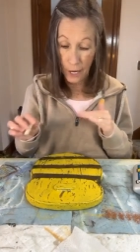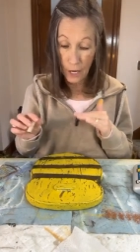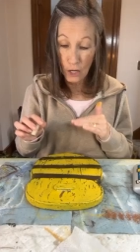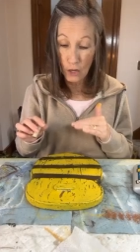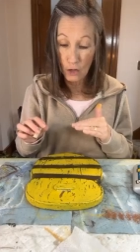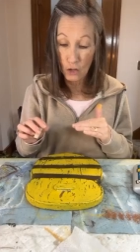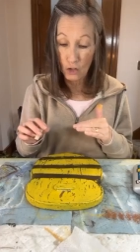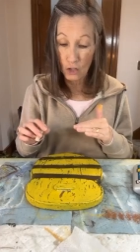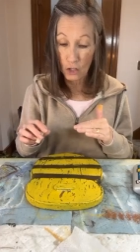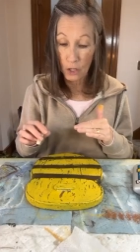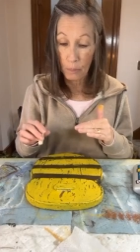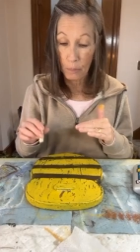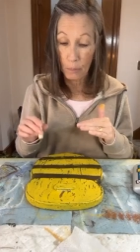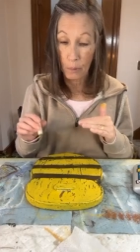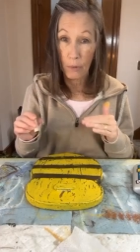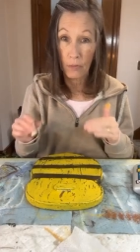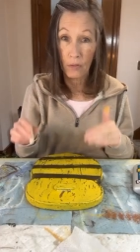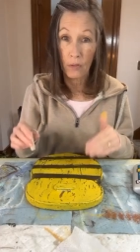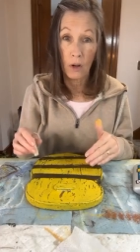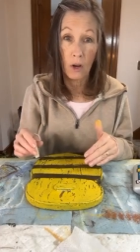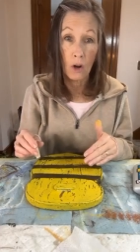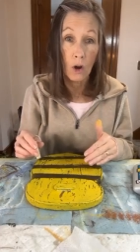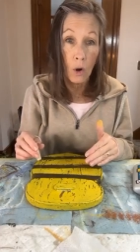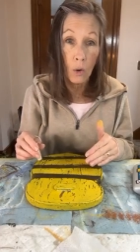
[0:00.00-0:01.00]
I usually
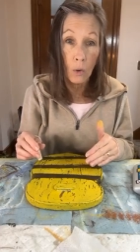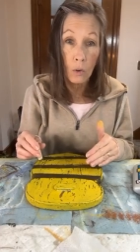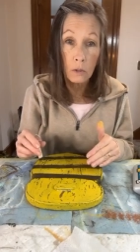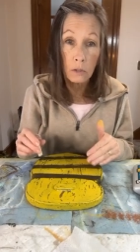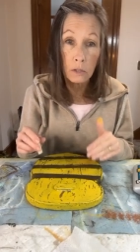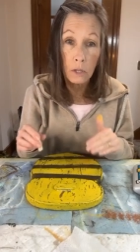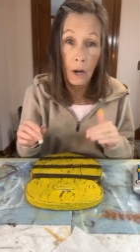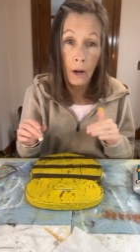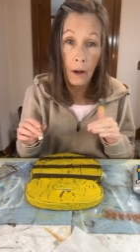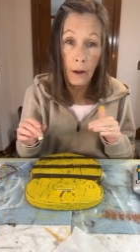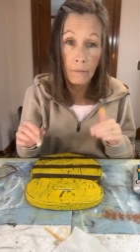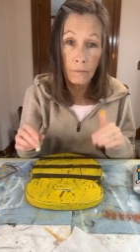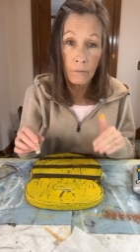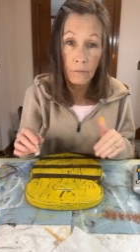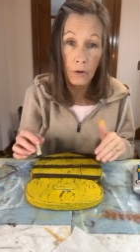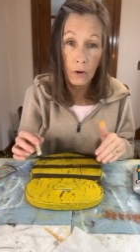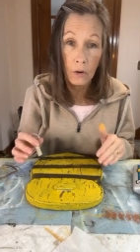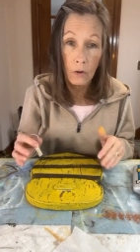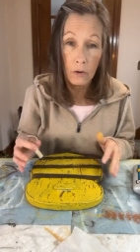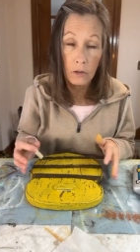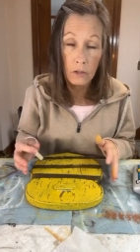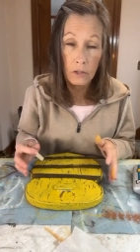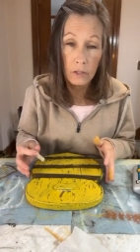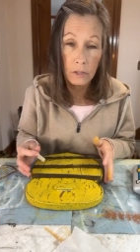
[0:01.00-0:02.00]
put the nose on
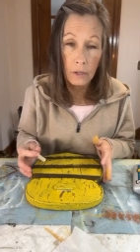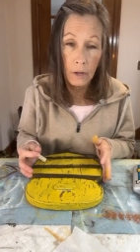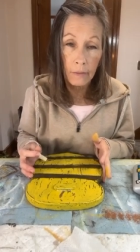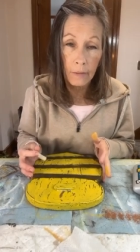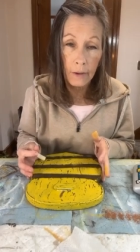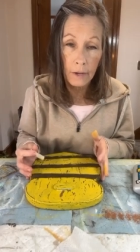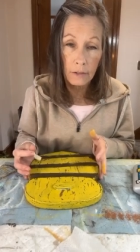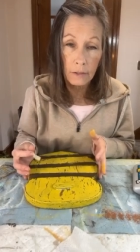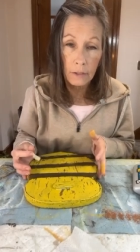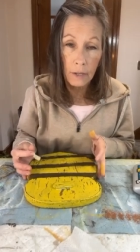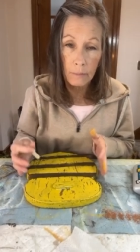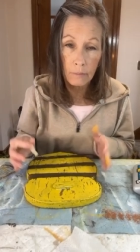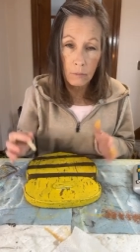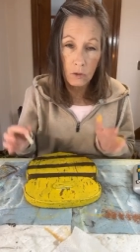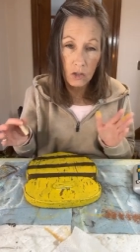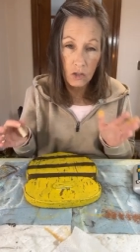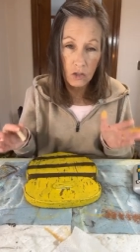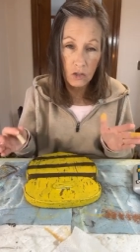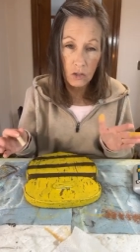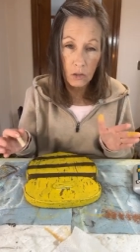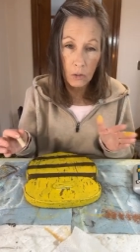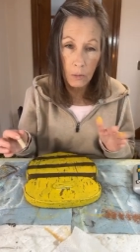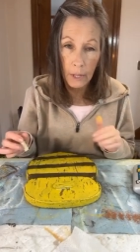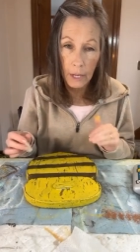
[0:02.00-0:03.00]
first, unless I'm
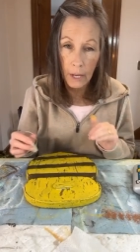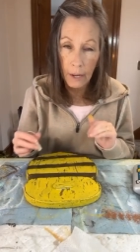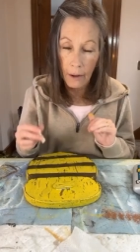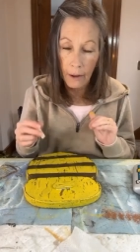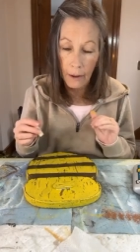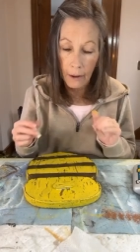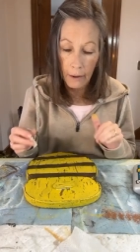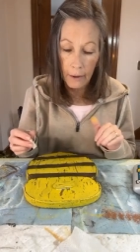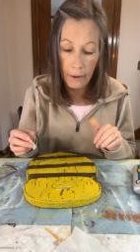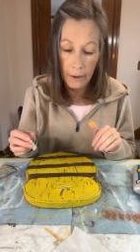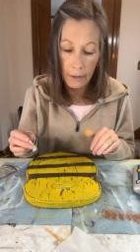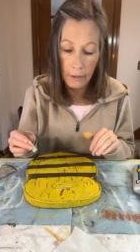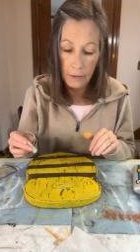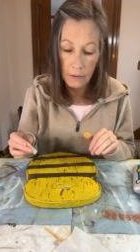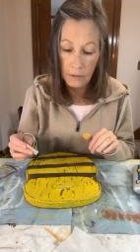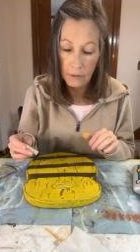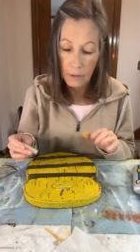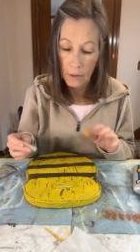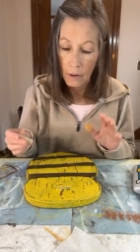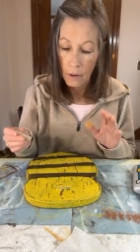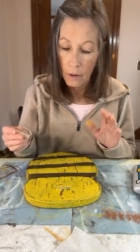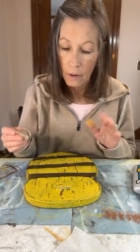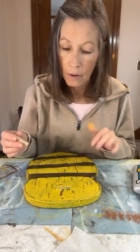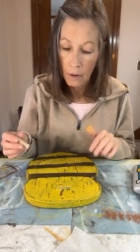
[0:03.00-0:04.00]
just doing
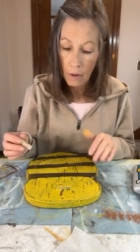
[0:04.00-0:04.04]
eyes.